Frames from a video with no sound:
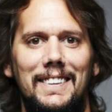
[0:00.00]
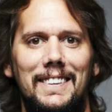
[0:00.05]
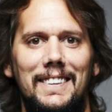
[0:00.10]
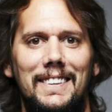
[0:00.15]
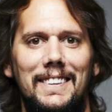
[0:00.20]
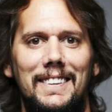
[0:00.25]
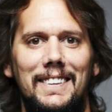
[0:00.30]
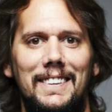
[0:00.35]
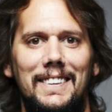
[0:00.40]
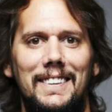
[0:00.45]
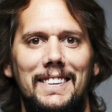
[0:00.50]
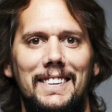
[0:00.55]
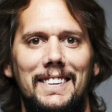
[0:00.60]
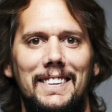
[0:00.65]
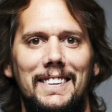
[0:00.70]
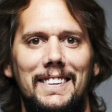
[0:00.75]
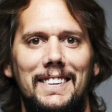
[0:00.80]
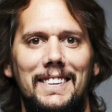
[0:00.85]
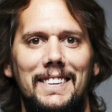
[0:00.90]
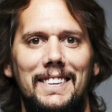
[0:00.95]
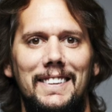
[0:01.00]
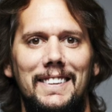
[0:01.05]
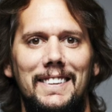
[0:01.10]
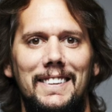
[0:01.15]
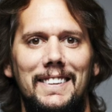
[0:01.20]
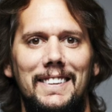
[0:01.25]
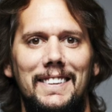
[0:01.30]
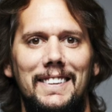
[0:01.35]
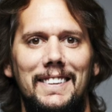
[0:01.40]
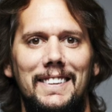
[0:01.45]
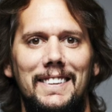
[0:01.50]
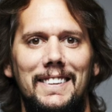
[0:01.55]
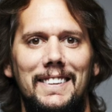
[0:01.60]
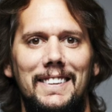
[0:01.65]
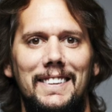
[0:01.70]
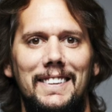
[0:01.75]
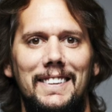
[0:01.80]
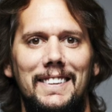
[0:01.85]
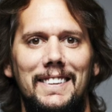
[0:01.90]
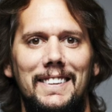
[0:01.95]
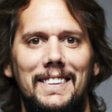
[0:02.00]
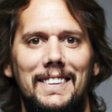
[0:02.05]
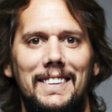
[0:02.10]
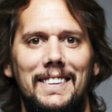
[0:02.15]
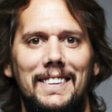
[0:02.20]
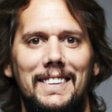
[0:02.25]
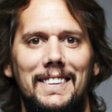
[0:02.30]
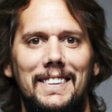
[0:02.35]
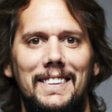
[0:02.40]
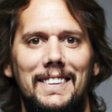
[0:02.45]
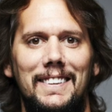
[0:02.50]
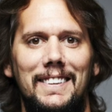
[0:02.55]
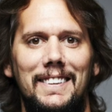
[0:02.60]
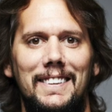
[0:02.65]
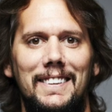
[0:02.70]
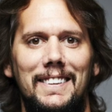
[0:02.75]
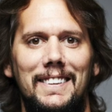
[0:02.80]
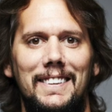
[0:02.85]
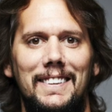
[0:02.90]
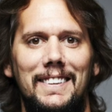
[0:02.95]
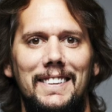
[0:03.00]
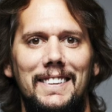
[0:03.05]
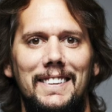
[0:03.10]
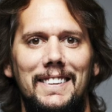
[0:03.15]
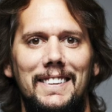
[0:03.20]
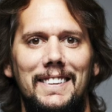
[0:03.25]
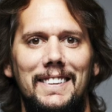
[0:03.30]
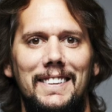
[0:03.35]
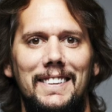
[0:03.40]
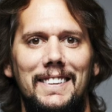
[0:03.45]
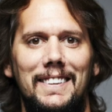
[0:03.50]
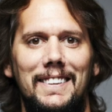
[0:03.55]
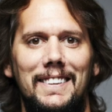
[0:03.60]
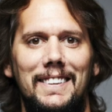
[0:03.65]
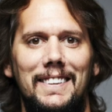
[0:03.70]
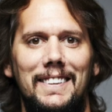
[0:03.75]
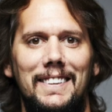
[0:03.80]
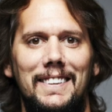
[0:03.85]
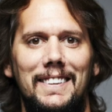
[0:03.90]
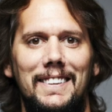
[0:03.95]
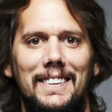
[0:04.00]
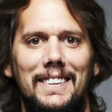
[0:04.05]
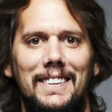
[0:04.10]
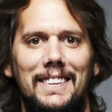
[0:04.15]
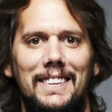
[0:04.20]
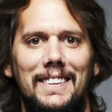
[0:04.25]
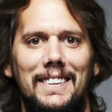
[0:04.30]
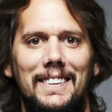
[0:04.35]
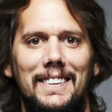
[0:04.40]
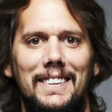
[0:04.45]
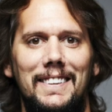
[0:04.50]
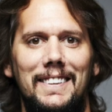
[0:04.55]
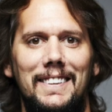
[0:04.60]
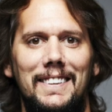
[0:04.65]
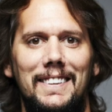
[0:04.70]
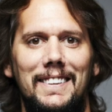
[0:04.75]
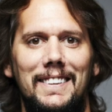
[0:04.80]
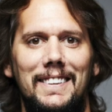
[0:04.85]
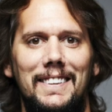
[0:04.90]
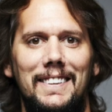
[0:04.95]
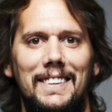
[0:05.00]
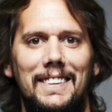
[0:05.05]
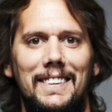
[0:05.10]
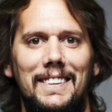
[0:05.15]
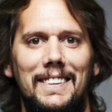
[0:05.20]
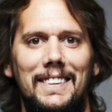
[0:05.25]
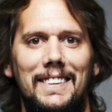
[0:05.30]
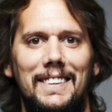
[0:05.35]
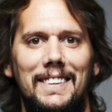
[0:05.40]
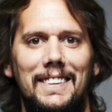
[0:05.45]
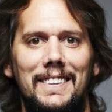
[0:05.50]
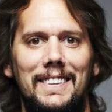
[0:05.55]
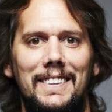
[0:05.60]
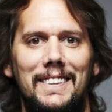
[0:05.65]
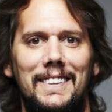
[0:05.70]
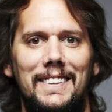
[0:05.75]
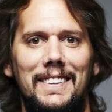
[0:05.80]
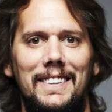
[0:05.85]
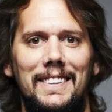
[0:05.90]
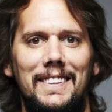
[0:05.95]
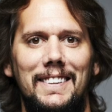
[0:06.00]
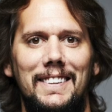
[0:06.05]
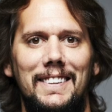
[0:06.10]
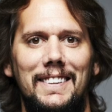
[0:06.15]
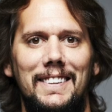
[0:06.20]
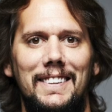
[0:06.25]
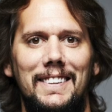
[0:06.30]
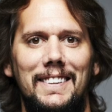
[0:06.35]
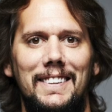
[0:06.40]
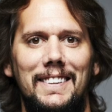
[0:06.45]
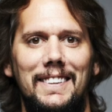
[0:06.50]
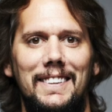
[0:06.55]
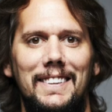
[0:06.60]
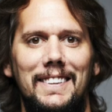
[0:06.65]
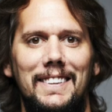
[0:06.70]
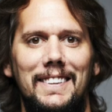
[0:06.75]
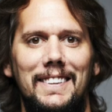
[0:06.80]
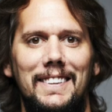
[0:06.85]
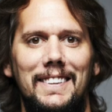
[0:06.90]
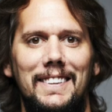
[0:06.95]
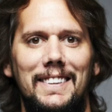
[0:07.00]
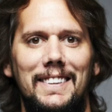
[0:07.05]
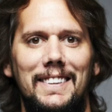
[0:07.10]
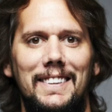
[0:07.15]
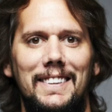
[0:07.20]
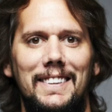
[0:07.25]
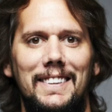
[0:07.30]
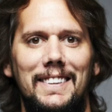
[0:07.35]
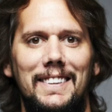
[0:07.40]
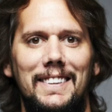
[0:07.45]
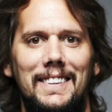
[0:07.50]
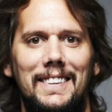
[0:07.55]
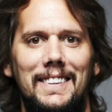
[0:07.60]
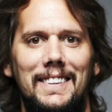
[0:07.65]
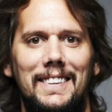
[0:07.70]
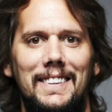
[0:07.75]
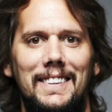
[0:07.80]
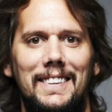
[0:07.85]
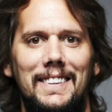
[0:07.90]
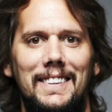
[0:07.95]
(no lip movement)